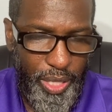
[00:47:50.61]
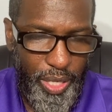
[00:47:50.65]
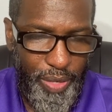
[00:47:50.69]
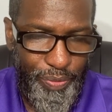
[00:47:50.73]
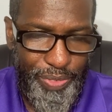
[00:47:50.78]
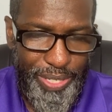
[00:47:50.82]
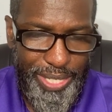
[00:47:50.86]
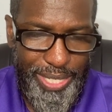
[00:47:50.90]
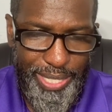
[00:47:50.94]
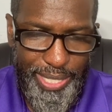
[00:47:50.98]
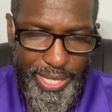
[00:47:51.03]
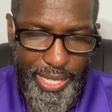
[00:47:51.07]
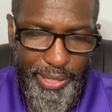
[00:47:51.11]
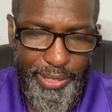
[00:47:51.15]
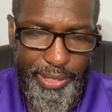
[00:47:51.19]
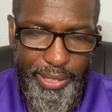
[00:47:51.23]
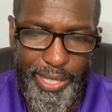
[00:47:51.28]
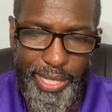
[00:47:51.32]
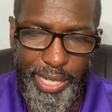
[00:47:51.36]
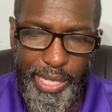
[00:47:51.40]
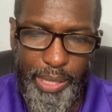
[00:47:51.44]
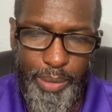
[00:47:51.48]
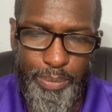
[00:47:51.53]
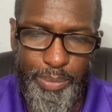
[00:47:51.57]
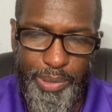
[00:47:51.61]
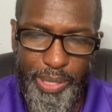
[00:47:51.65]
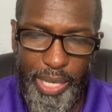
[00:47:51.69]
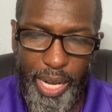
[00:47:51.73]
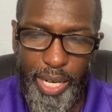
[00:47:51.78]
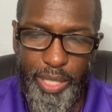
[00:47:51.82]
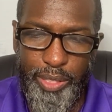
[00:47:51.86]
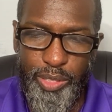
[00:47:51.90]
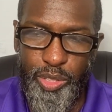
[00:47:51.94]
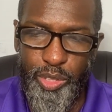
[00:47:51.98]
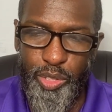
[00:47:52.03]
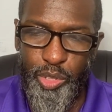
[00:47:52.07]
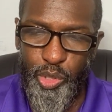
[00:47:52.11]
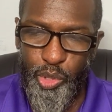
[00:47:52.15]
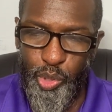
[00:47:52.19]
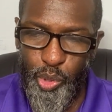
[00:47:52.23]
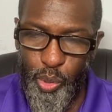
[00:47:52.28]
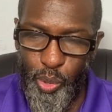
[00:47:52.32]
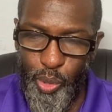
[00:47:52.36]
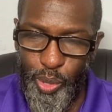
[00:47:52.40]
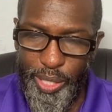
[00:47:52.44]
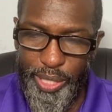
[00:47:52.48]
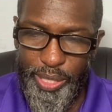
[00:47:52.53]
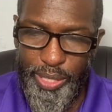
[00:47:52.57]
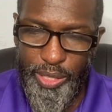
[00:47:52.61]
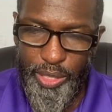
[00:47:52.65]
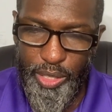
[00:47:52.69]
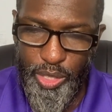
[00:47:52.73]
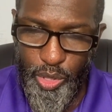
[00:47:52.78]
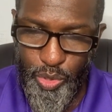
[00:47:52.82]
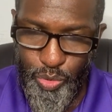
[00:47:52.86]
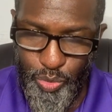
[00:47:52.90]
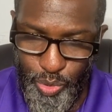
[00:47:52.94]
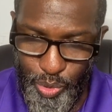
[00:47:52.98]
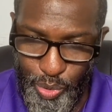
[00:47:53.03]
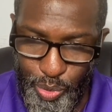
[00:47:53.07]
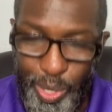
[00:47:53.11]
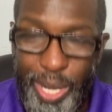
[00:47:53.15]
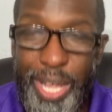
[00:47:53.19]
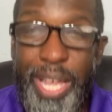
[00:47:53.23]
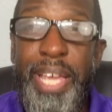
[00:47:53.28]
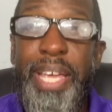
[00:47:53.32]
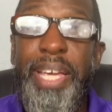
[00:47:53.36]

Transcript: of this sister named Dr. Joy DeGruy.